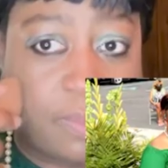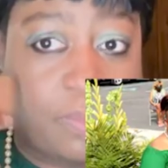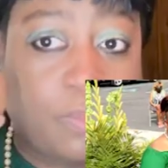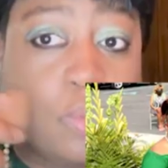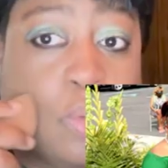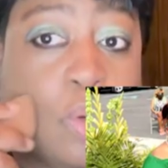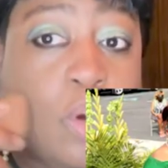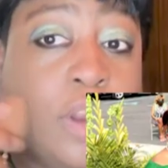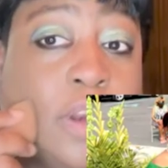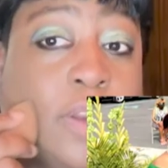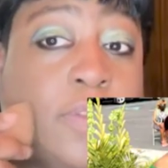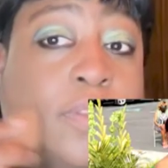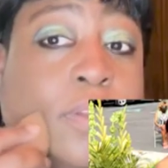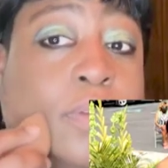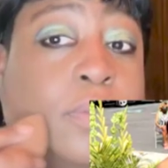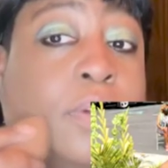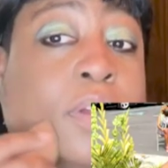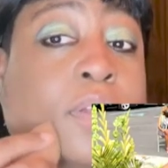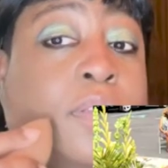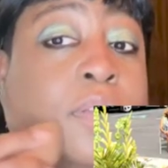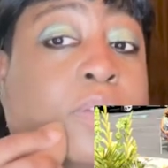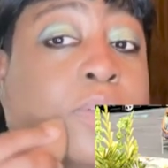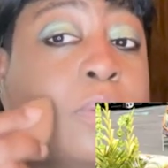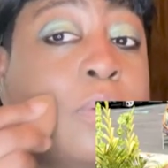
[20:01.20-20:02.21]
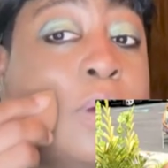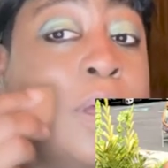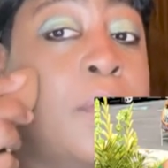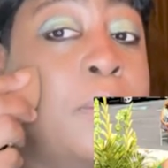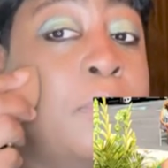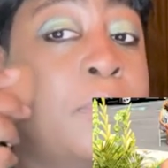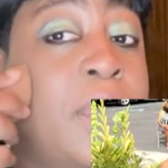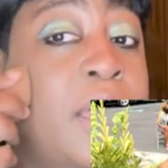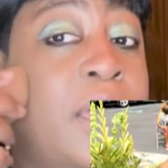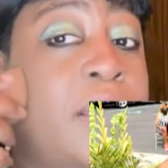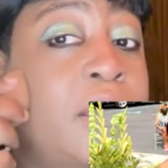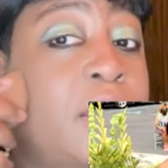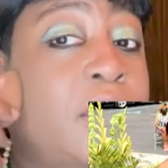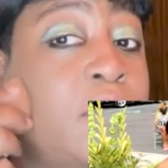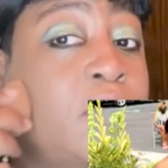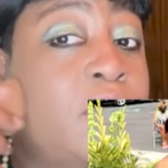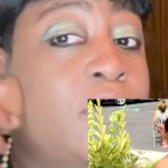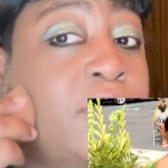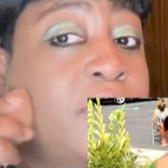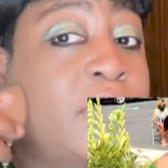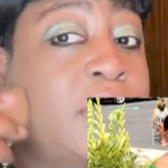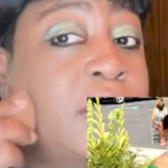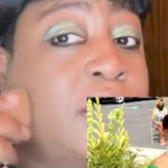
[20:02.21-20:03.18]
One of the reasons why I'm not a
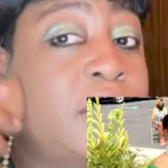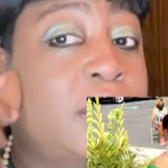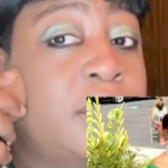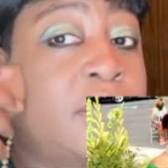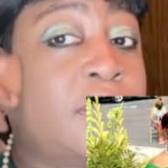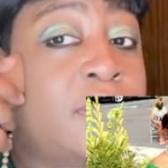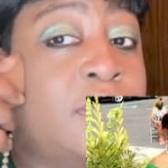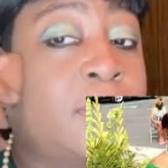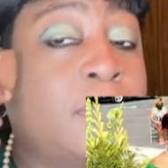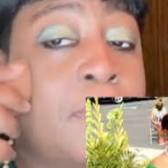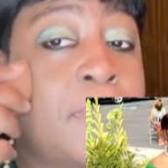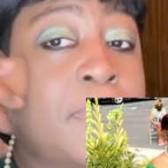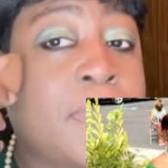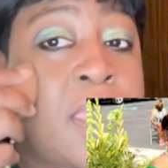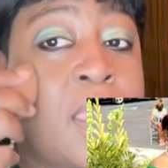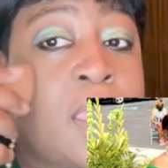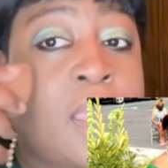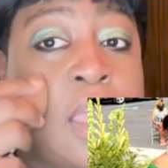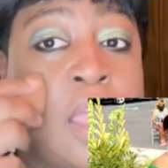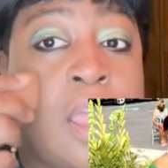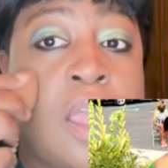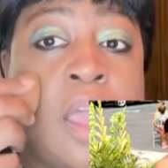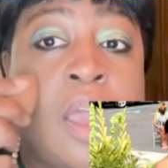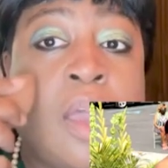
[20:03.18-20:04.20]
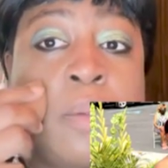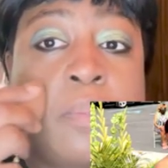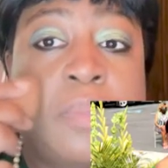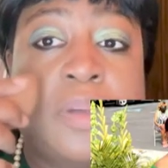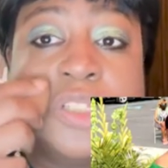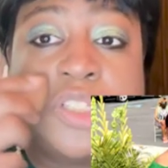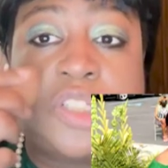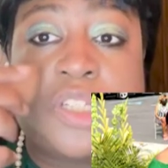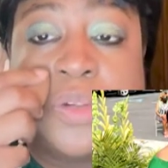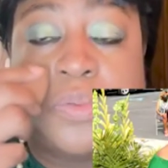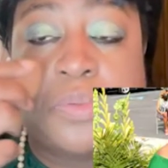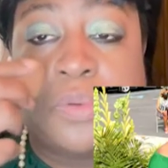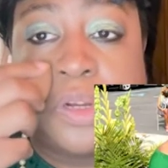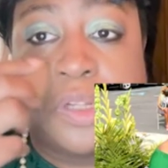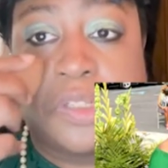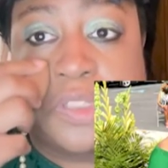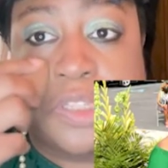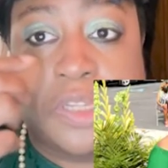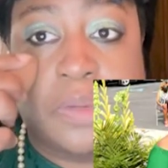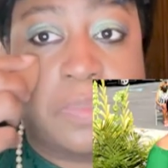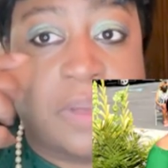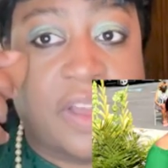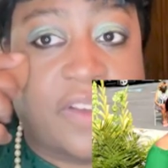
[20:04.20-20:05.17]
huge fan of his. But she
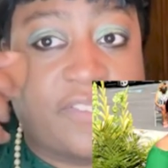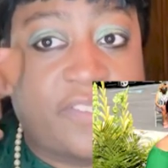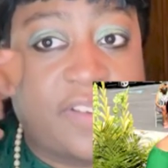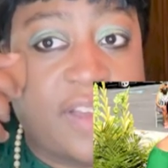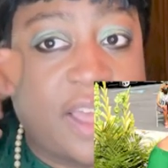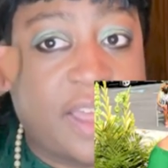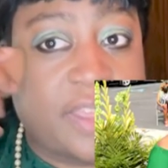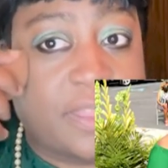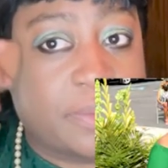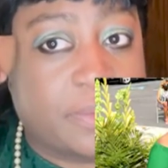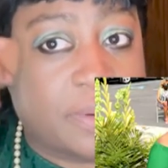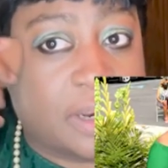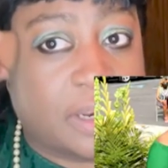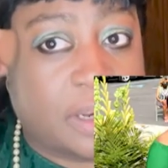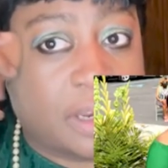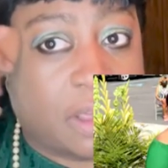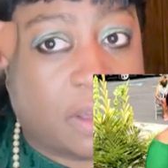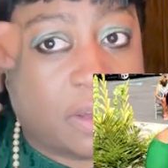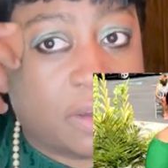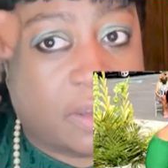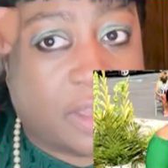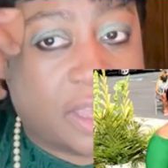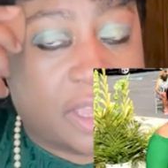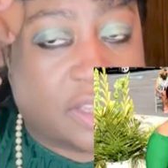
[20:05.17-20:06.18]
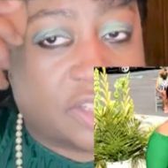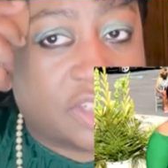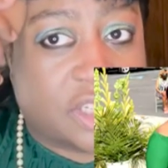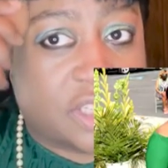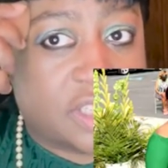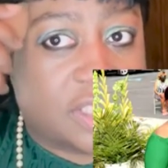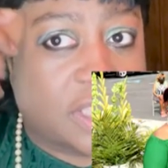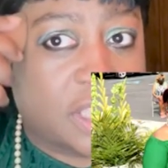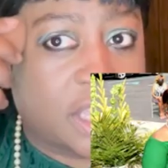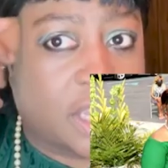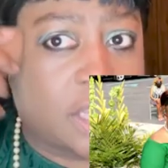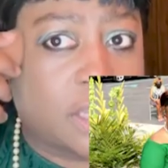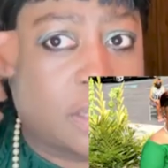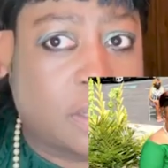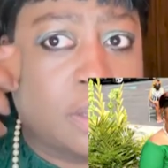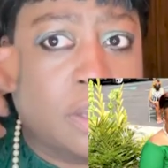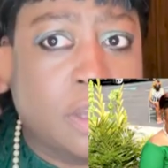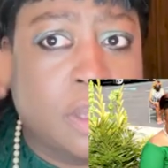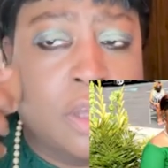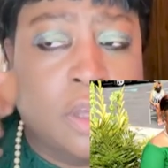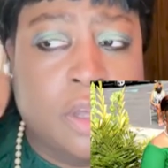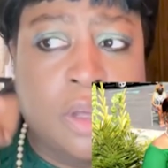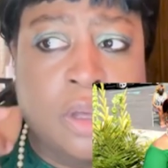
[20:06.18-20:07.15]
runs to my father-in-law and she's like,
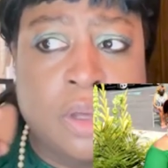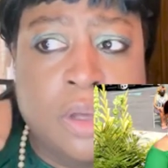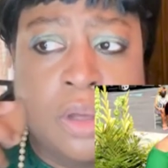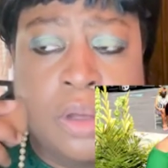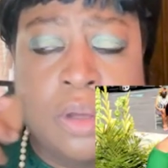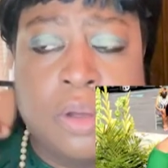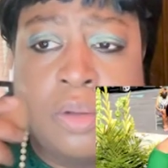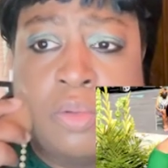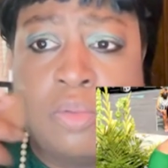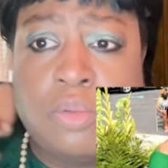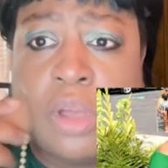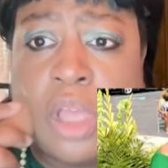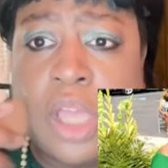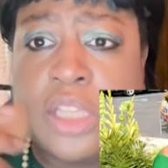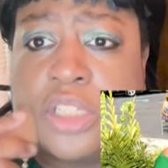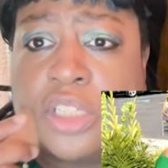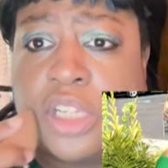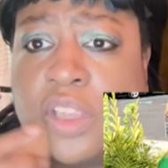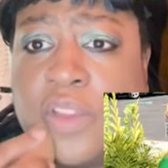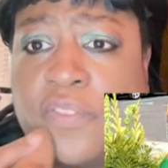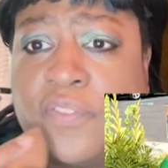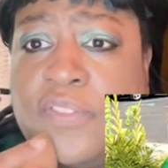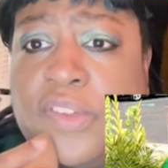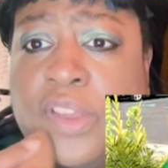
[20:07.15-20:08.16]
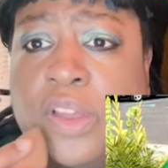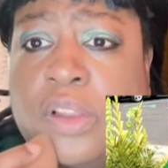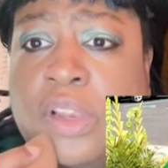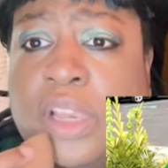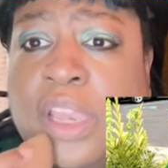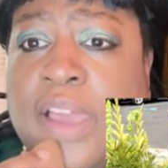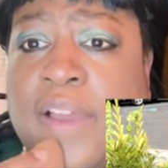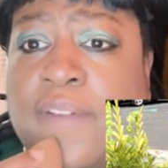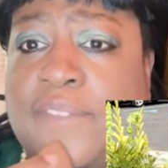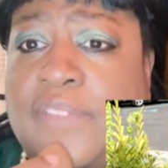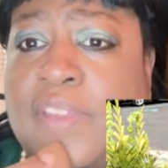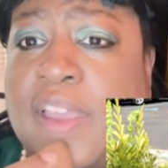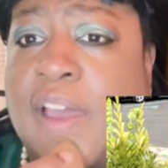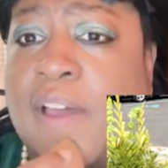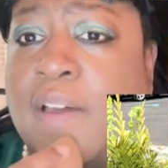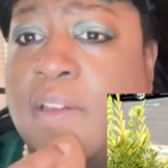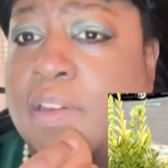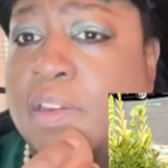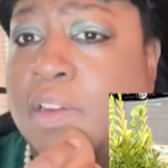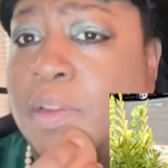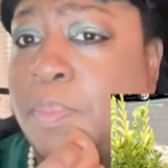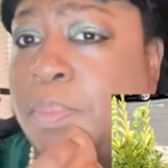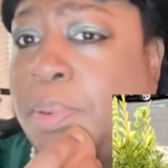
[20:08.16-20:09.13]
well, I just feel left out
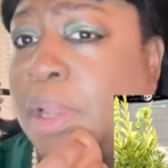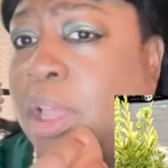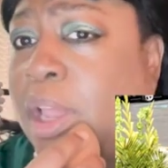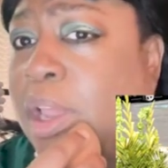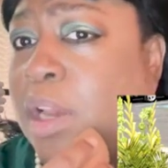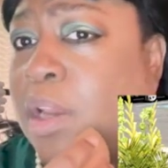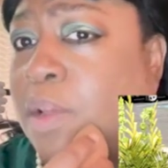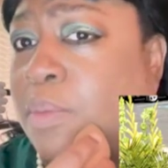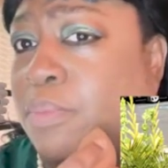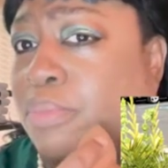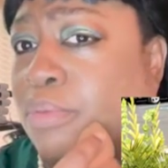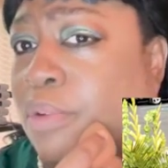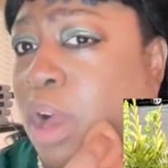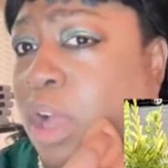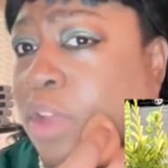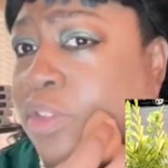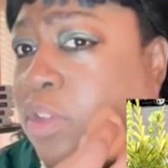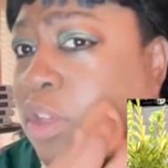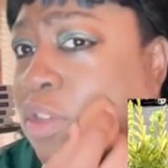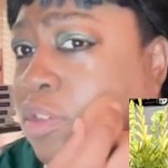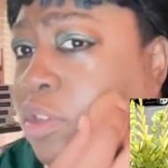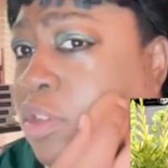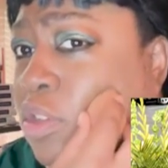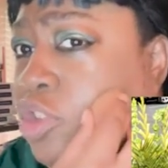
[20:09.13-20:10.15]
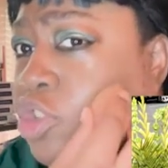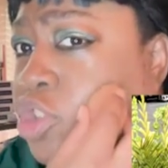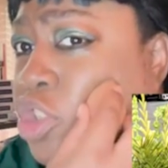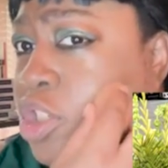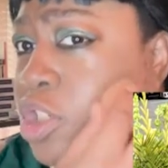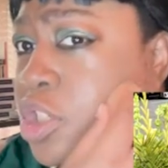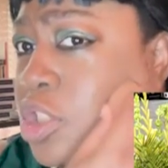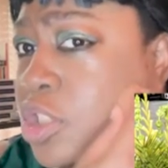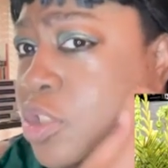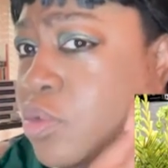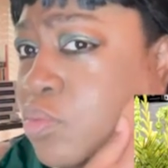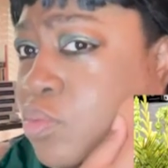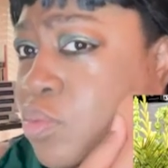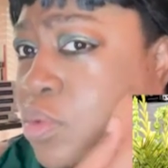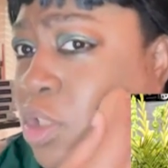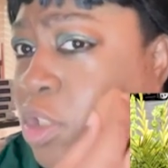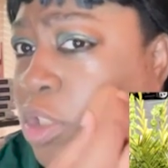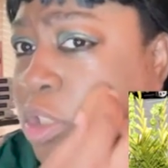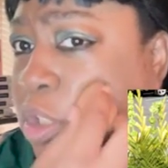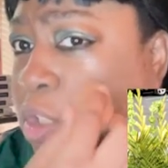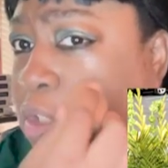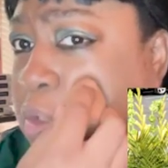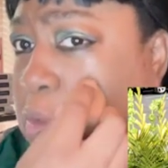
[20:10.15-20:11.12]
of the planning process, and she didn't want
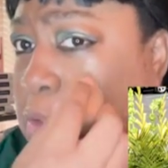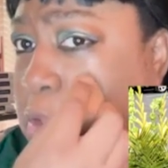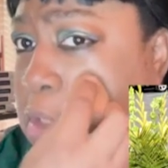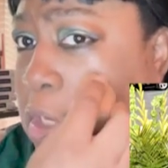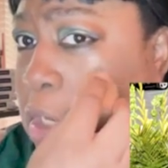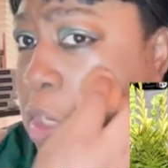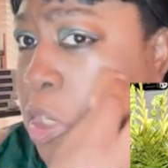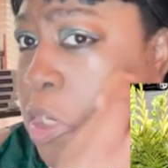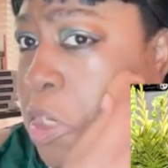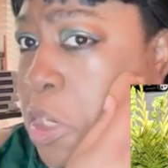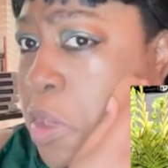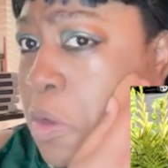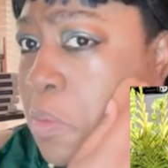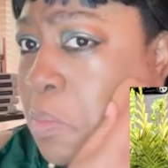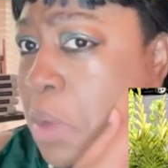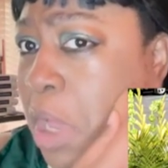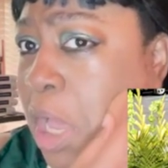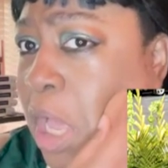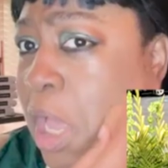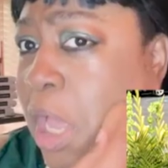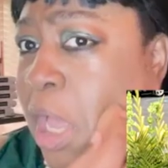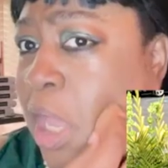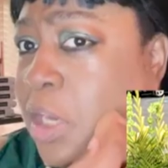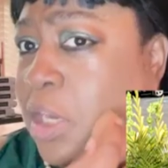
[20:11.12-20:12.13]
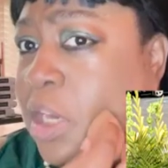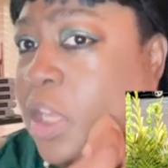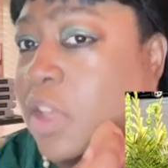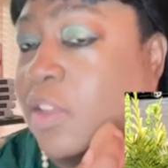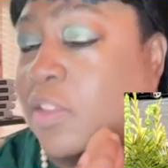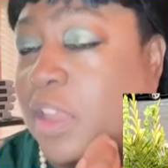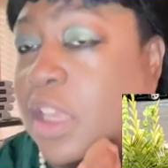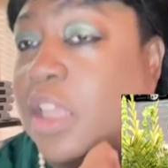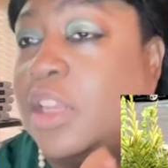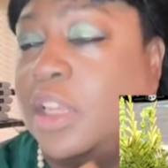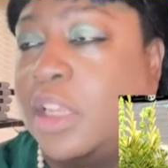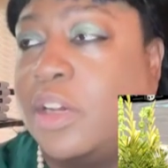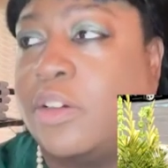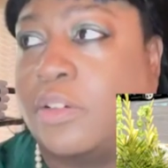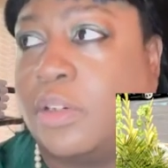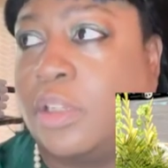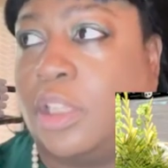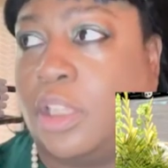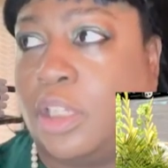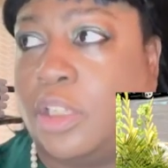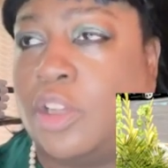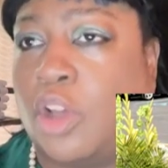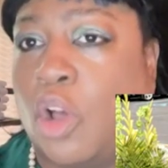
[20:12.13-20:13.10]
to listen to any of my ideas. He
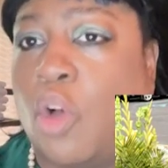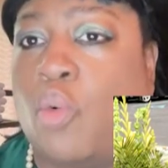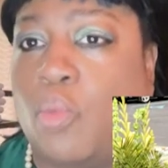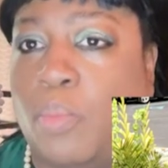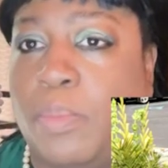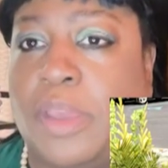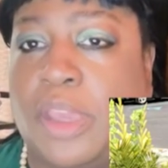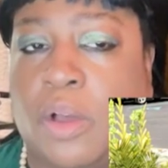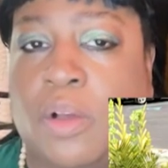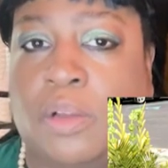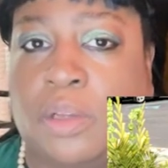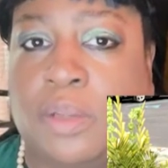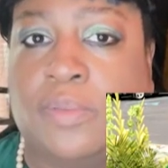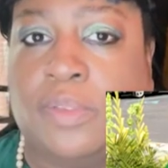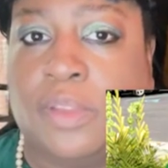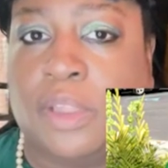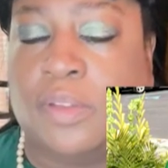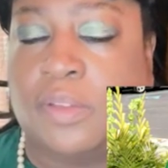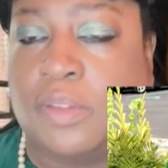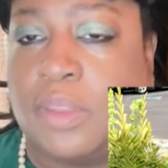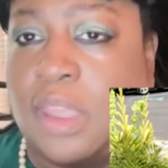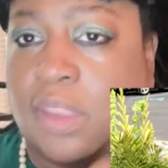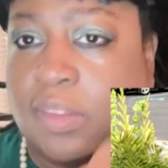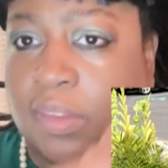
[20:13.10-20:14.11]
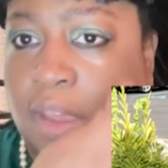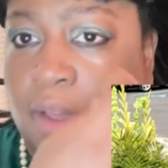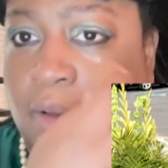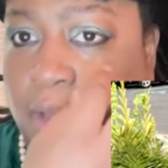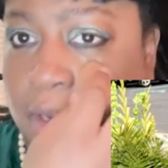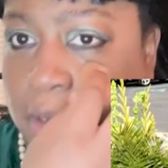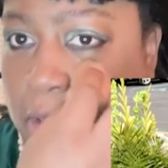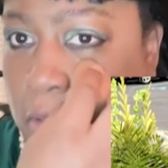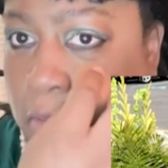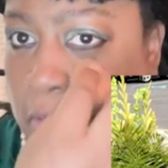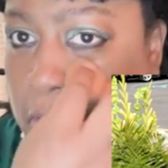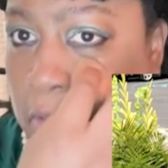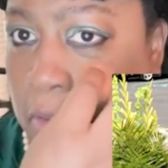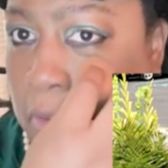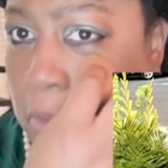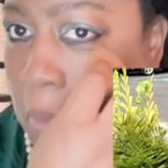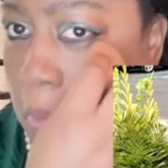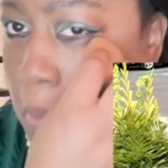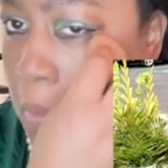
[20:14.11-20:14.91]
literally told me all of this. That's how I know this.